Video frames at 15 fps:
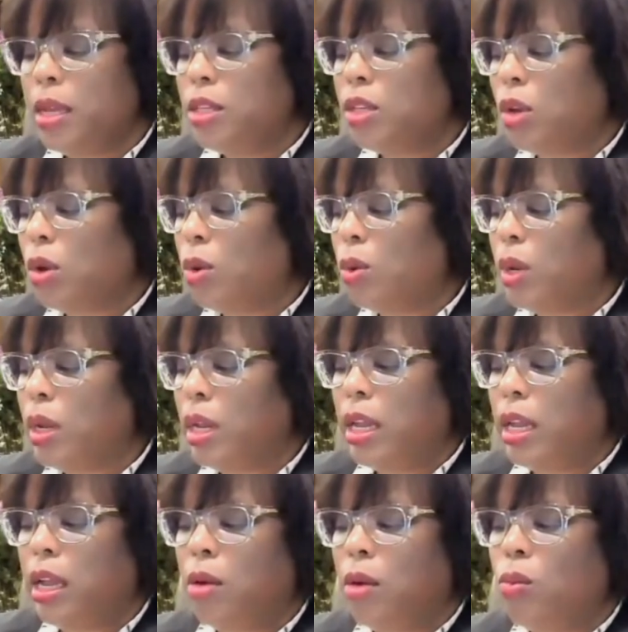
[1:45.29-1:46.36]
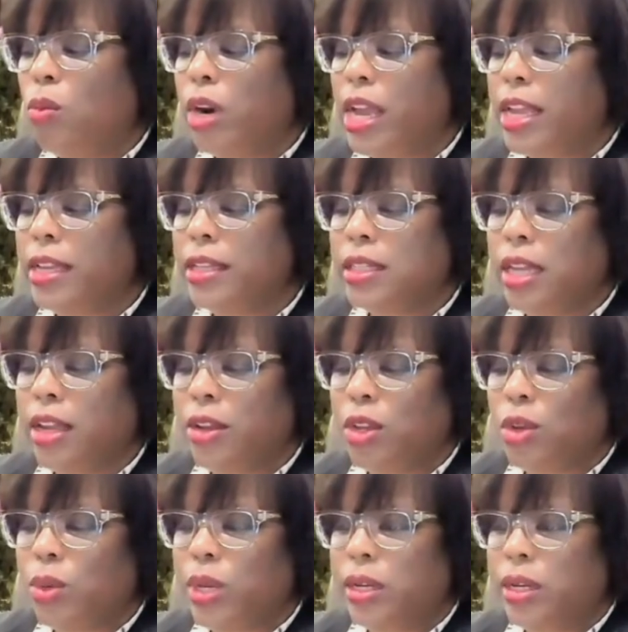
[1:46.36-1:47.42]
So what I can tell
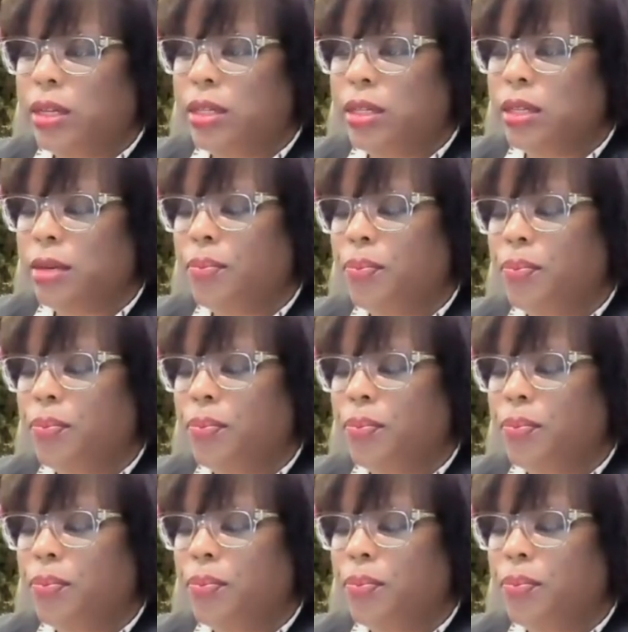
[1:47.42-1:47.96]
you is